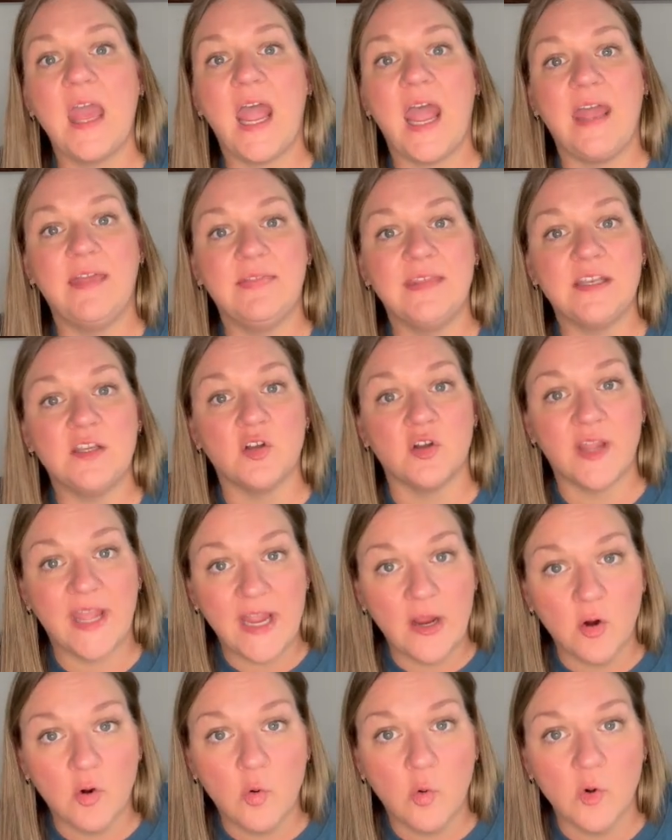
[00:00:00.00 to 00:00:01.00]
And then your
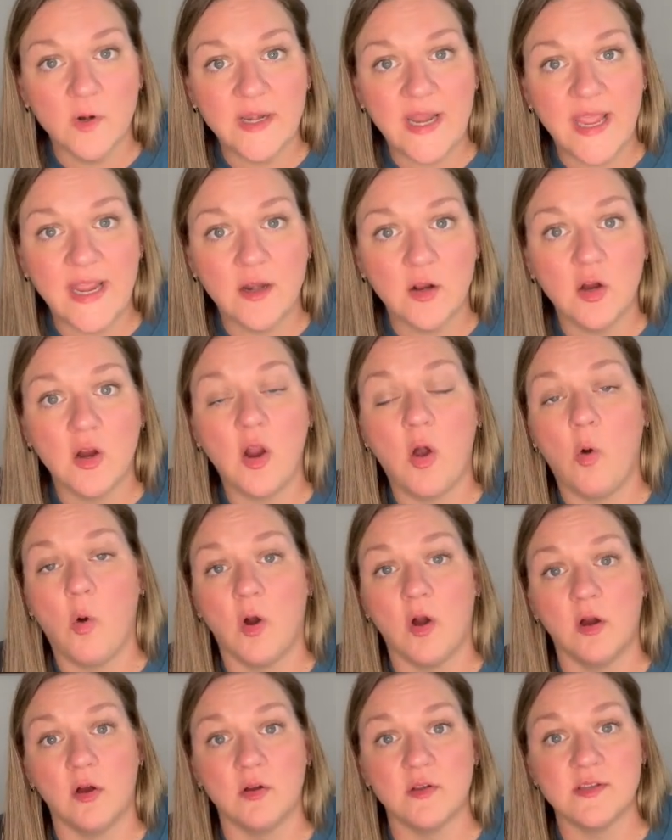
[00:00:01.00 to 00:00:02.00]
care coordinator
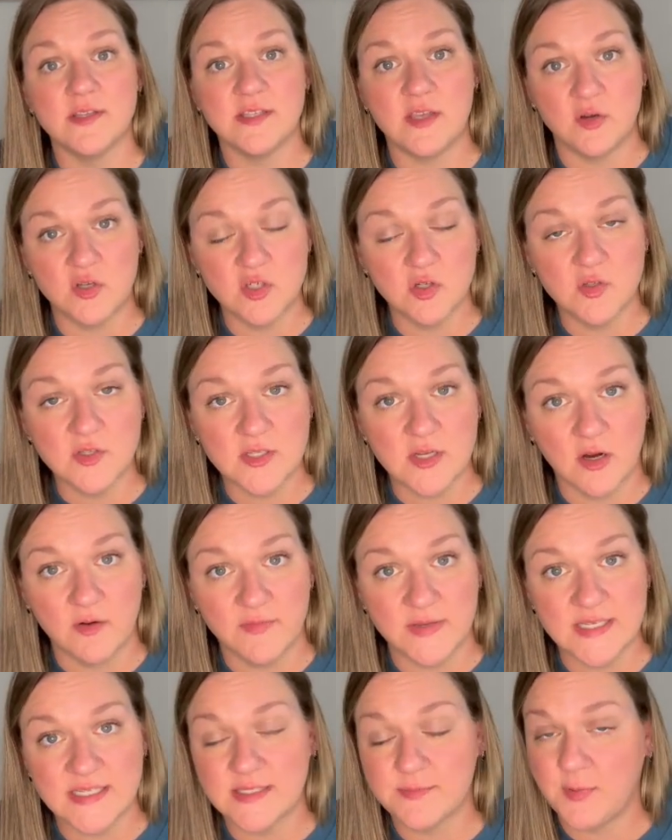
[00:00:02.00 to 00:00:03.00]
or social
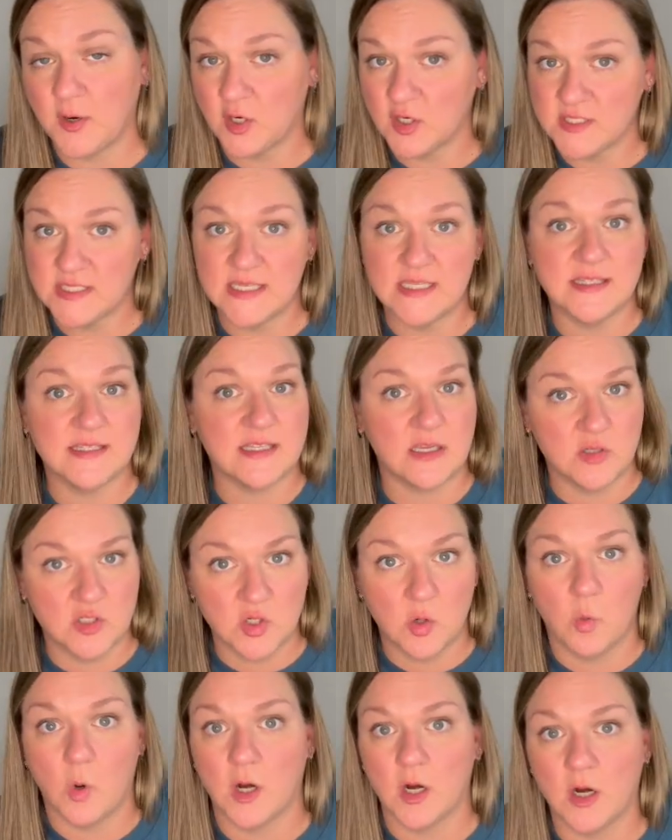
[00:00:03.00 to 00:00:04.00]
service person,
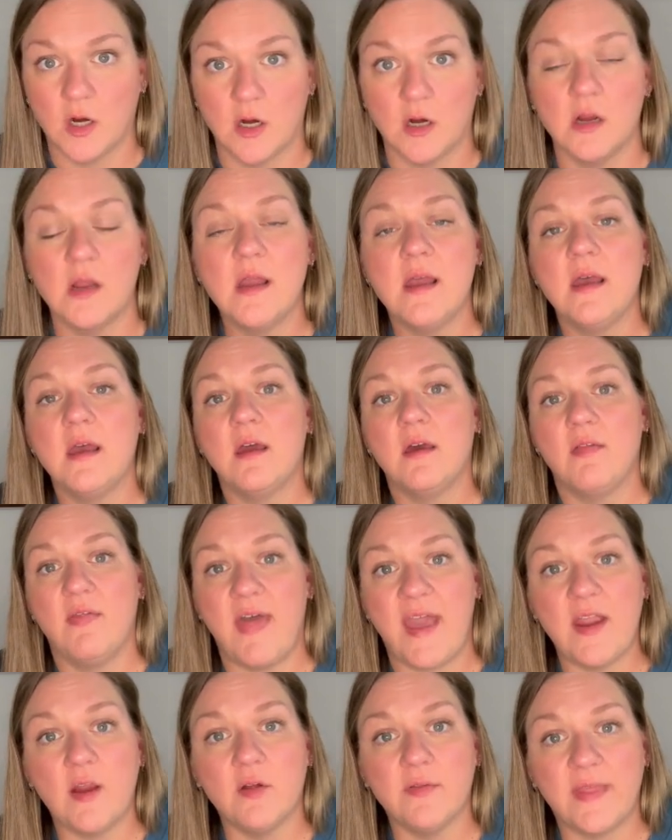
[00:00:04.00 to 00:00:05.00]
social worker,
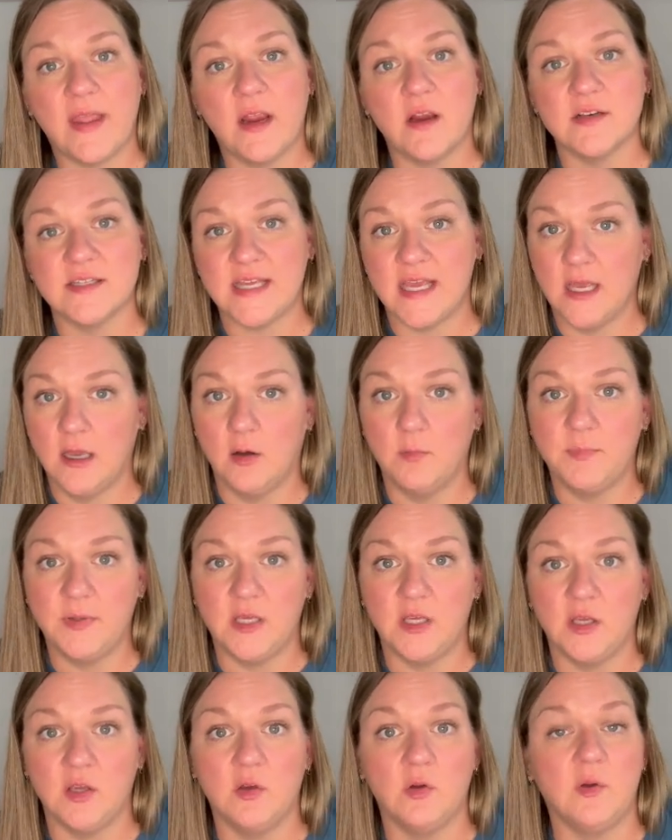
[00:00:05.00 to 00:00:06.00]
they are there to help
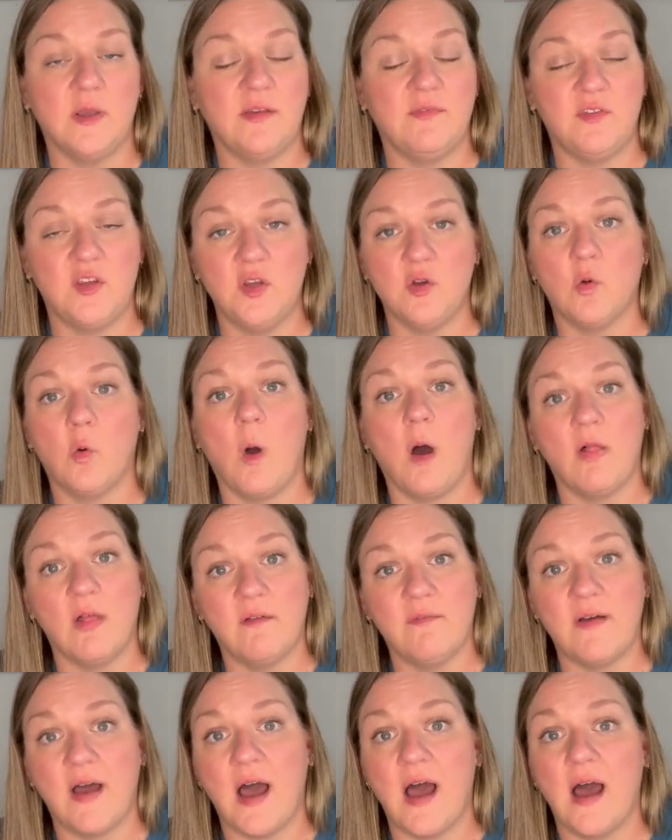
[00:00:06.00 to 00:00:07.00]
you if you
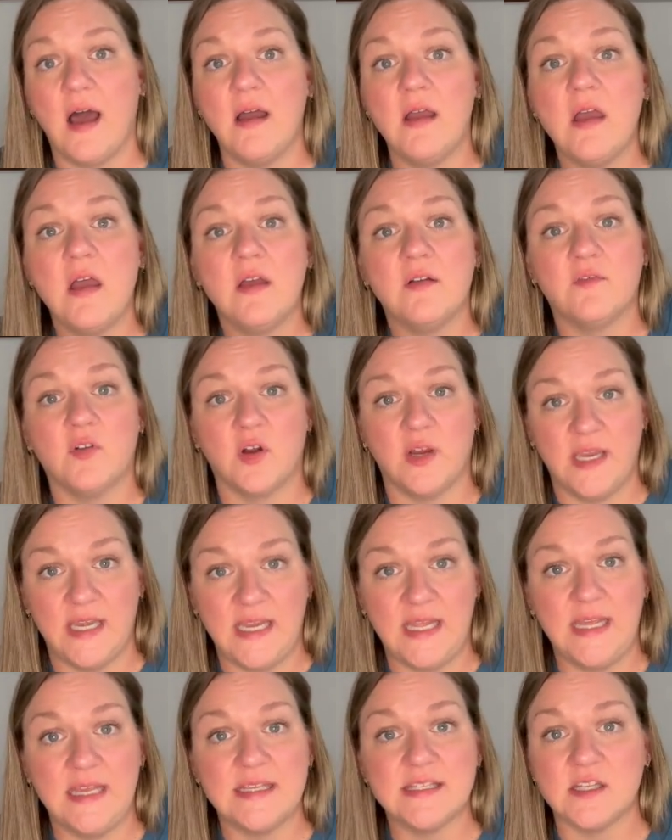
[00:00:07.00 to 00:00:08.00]
qualify for
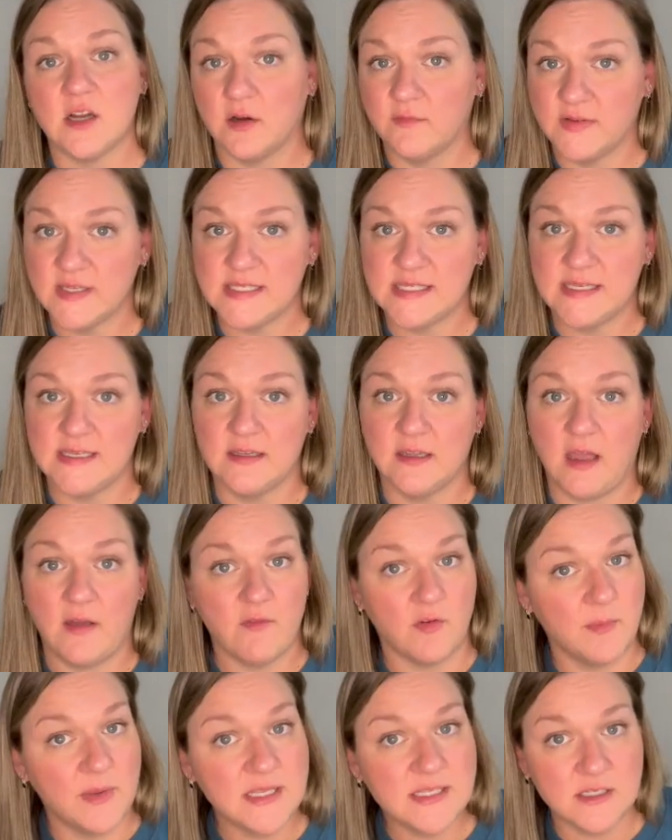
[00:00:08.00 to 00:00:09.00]
any services,
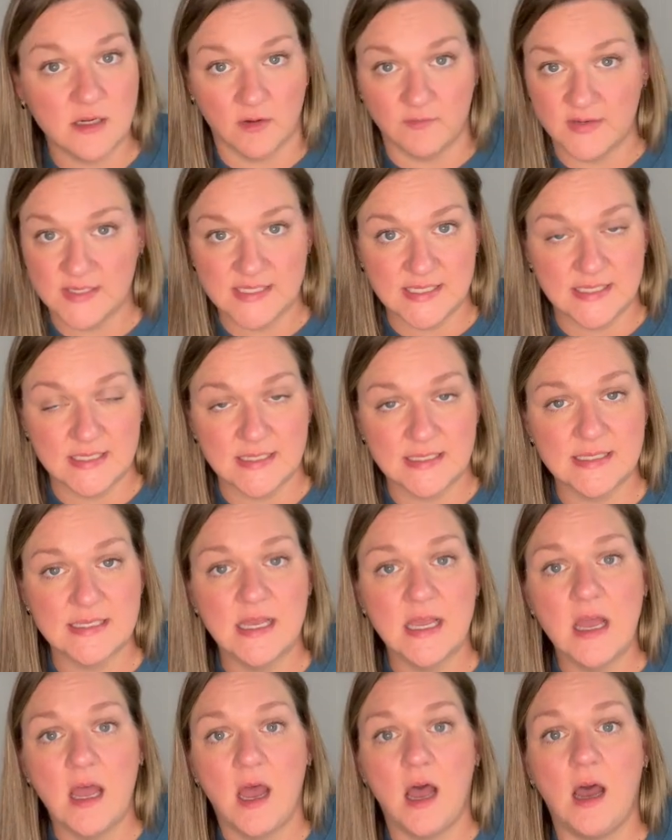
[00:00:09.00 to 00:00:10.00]
government services,
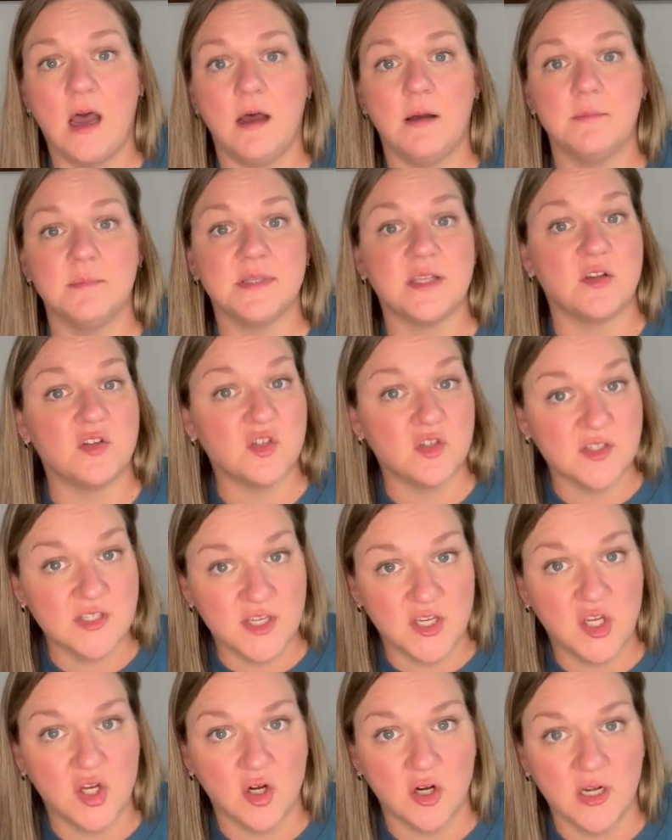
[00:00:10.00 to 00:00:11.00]
Social
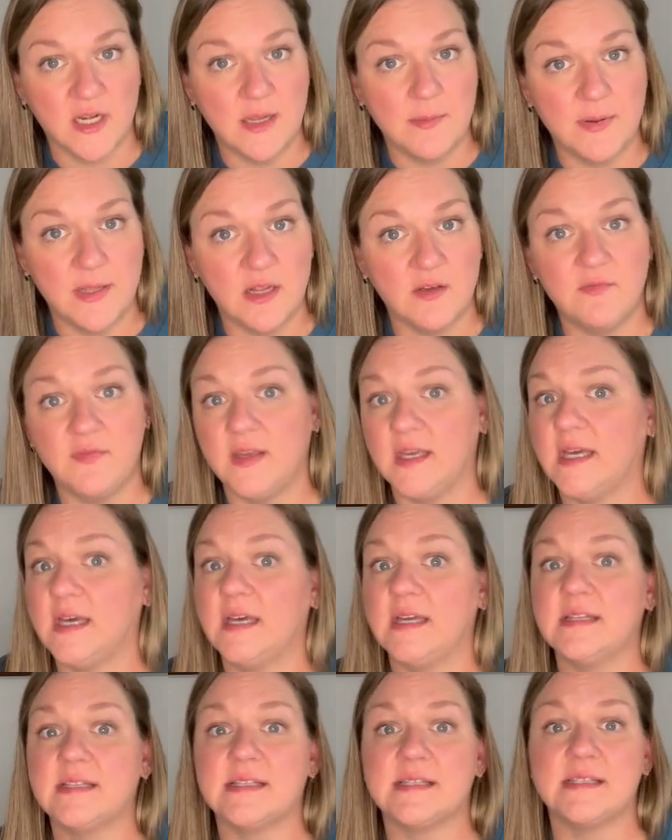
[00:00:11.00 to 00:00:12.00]
Security
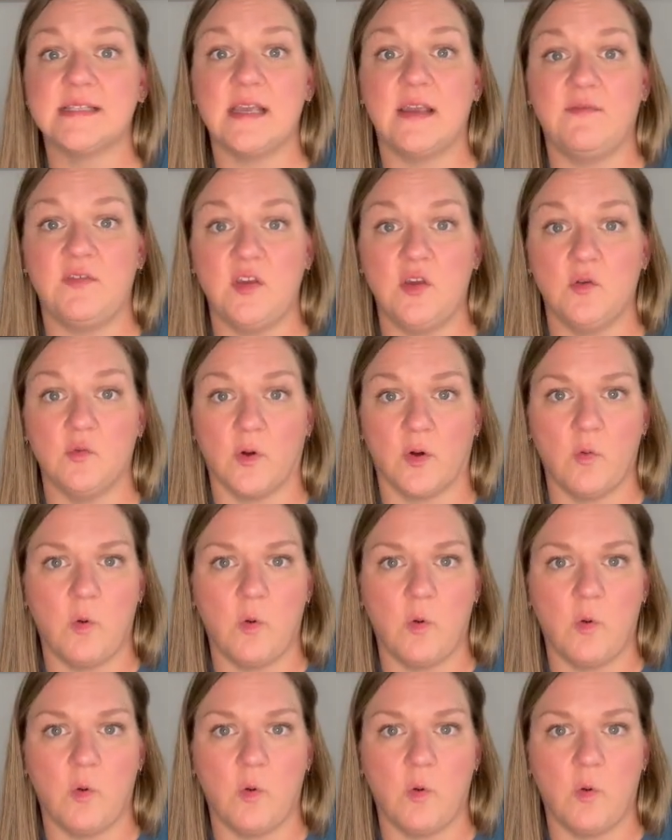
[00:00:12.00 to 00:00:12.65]
benefits, if you